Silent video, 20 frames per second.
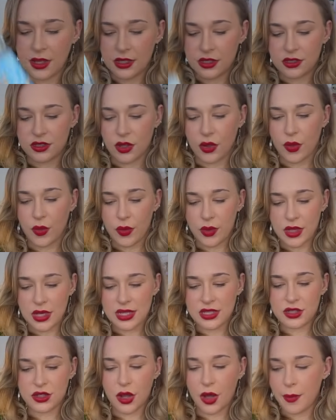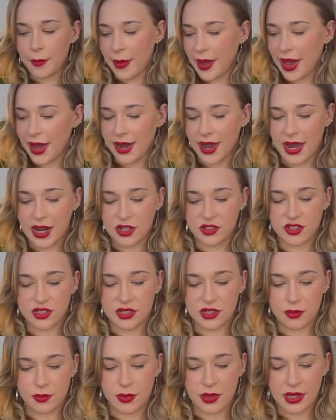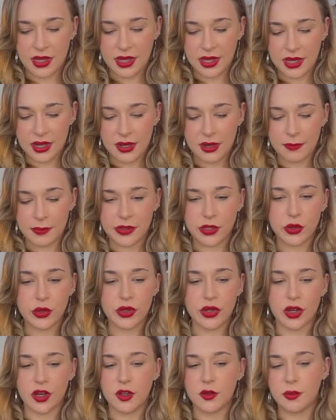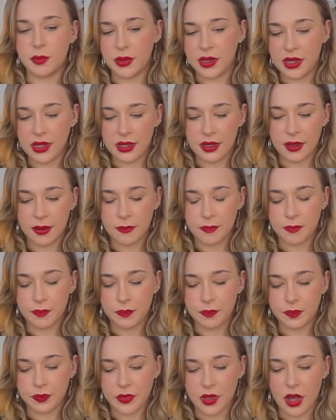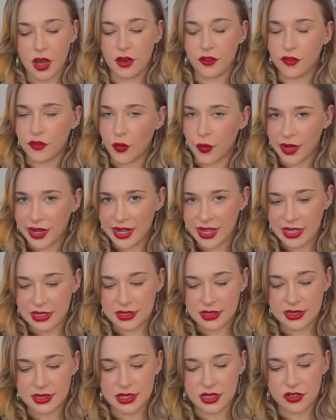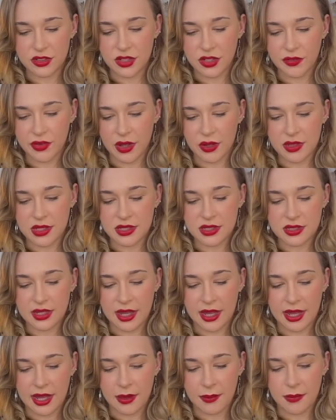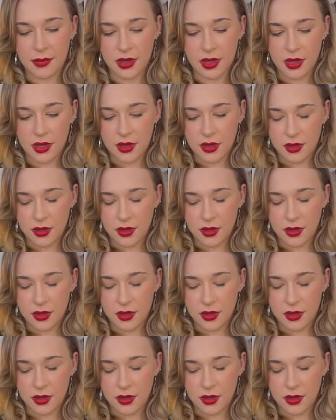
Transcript: So it's not a bad energy to be in, but you could be avoiding a decision around this time